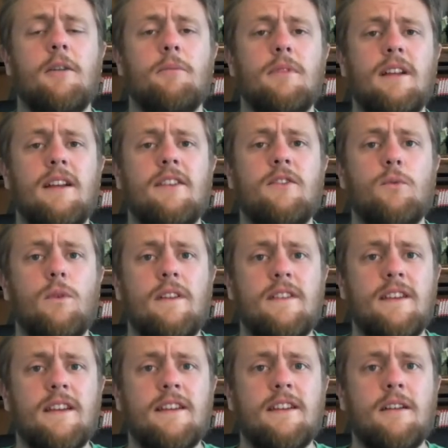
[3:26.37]
Plus, Wynn's
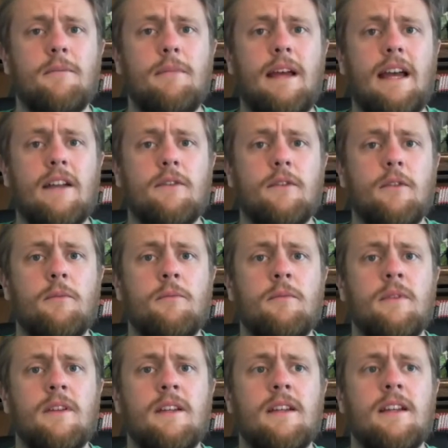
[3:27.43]
gonna come back from
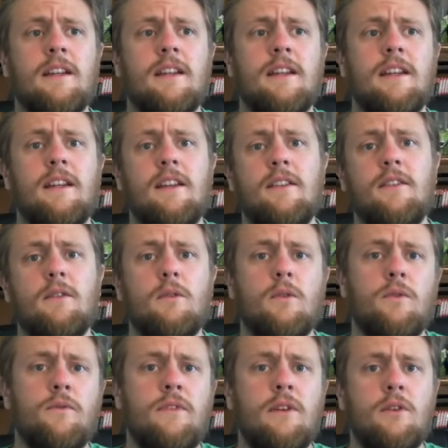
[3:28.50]
his little
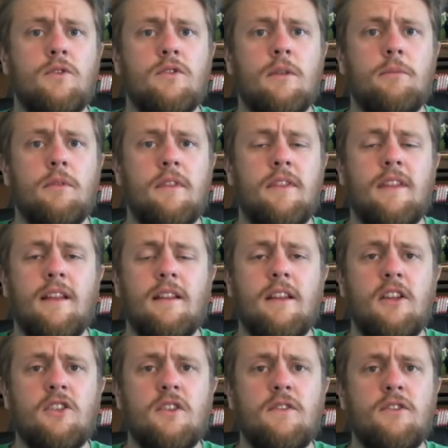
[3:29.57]
field trip with the
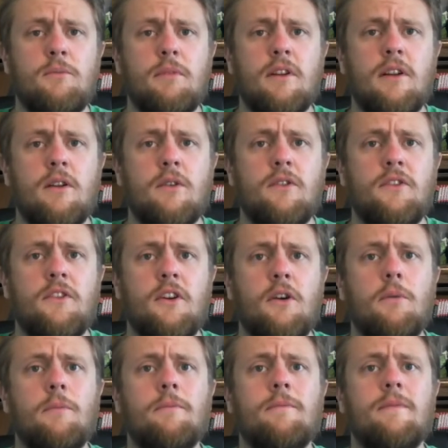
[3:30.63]
Legion of Superheroes,
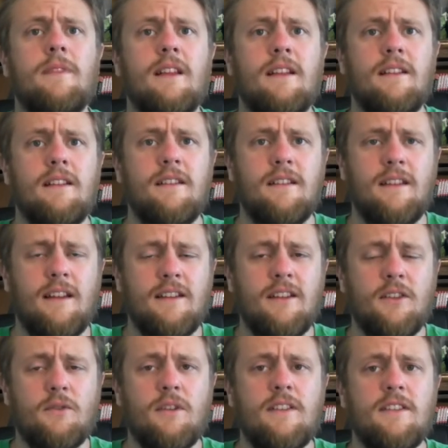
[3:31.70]
so
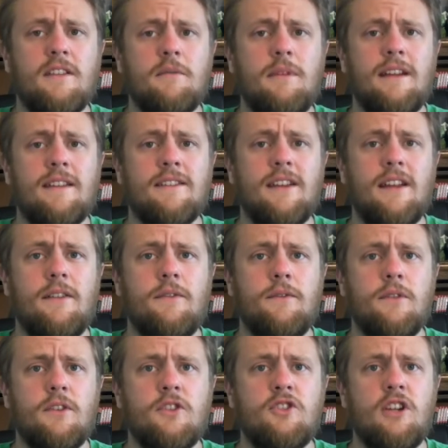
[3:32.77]
another reason to be excited
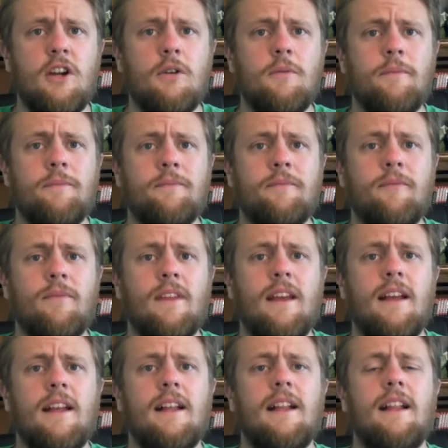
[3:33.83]
for his show.
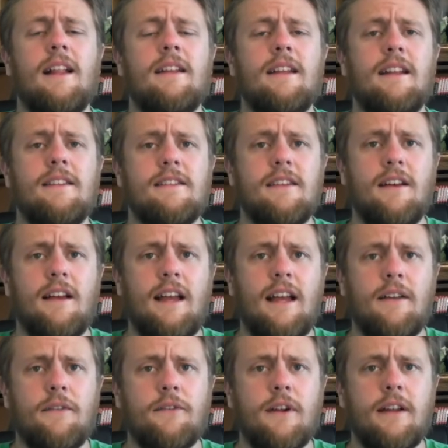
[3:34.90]
And that's all I
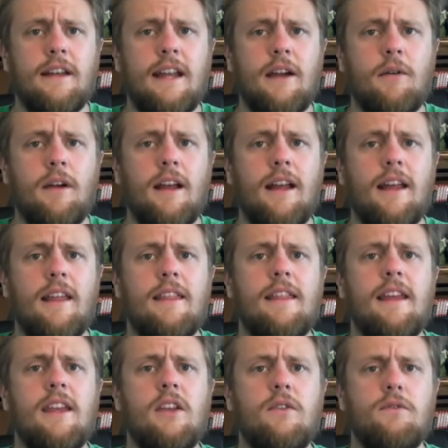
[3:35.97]
have for right now.
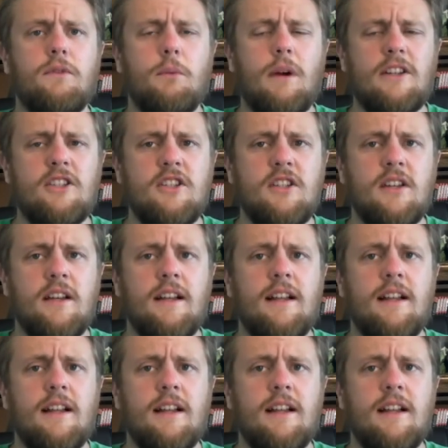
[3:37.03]
Thank you for watching.